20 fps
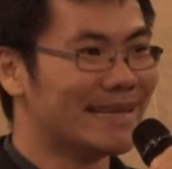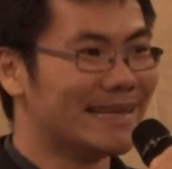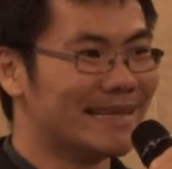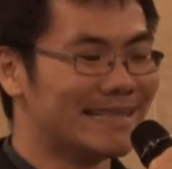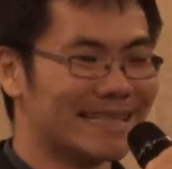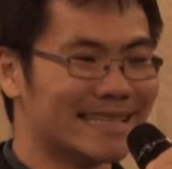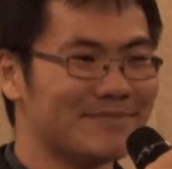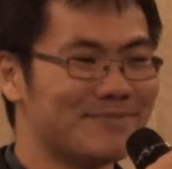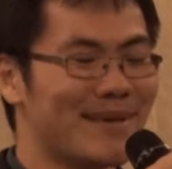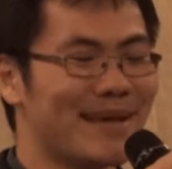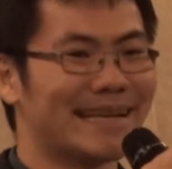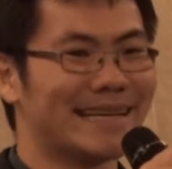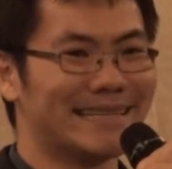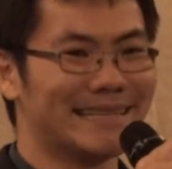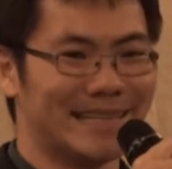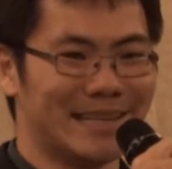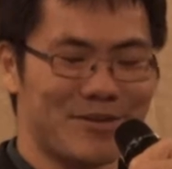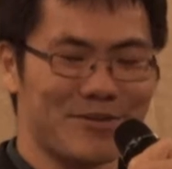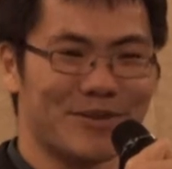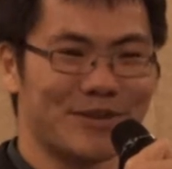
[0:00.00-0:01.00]
It just makes
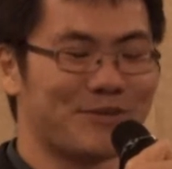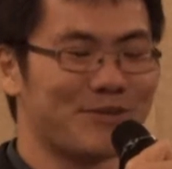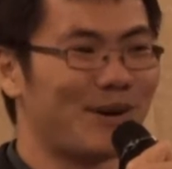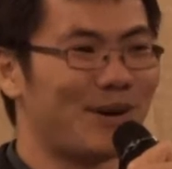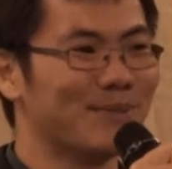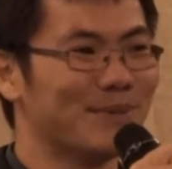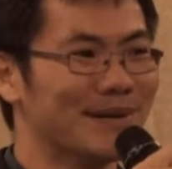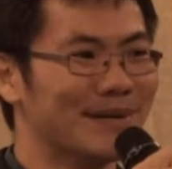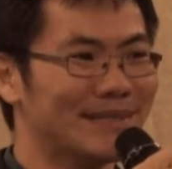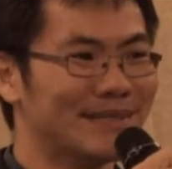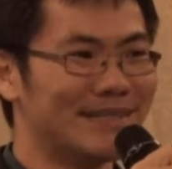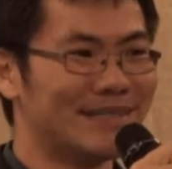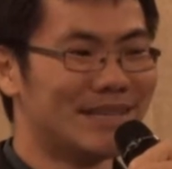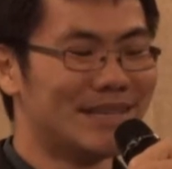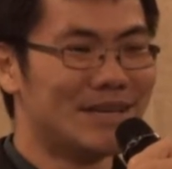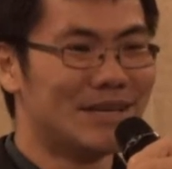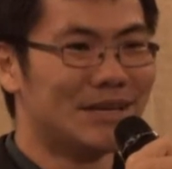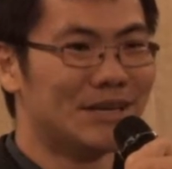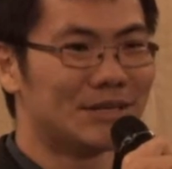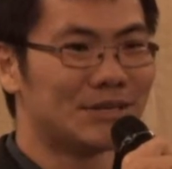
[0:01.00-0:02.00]
a lot of trouble.
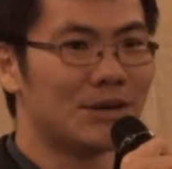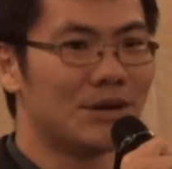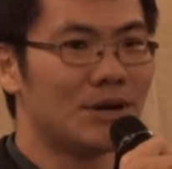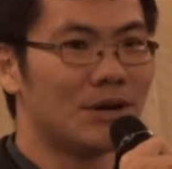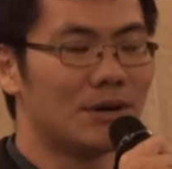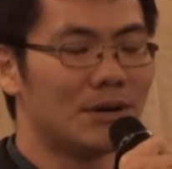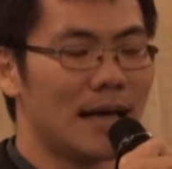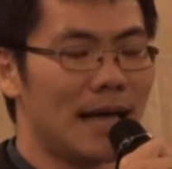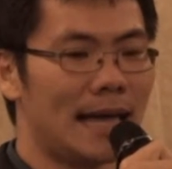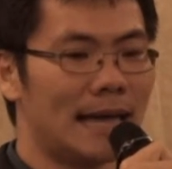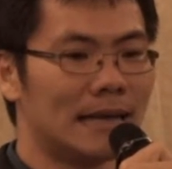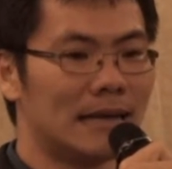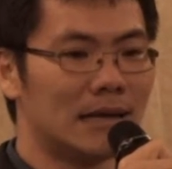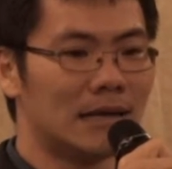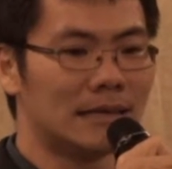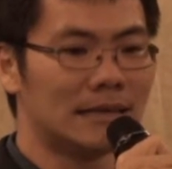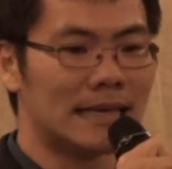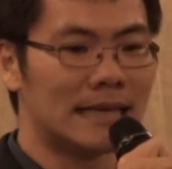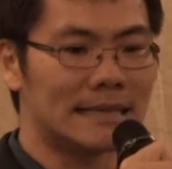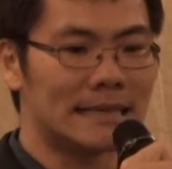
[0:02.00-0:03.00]
So, and
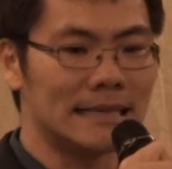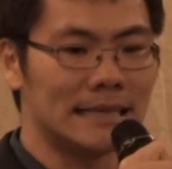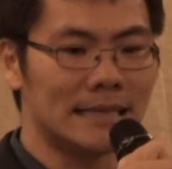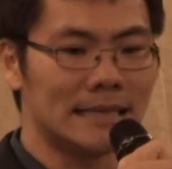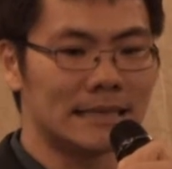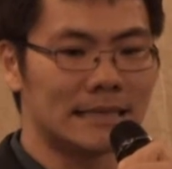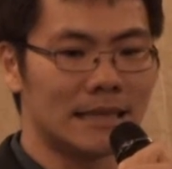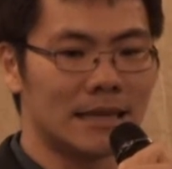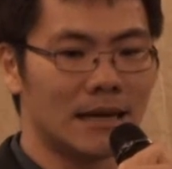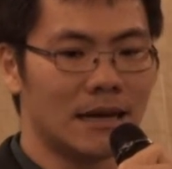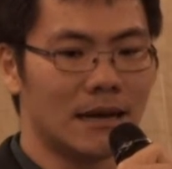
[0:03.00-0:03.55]
another thing is,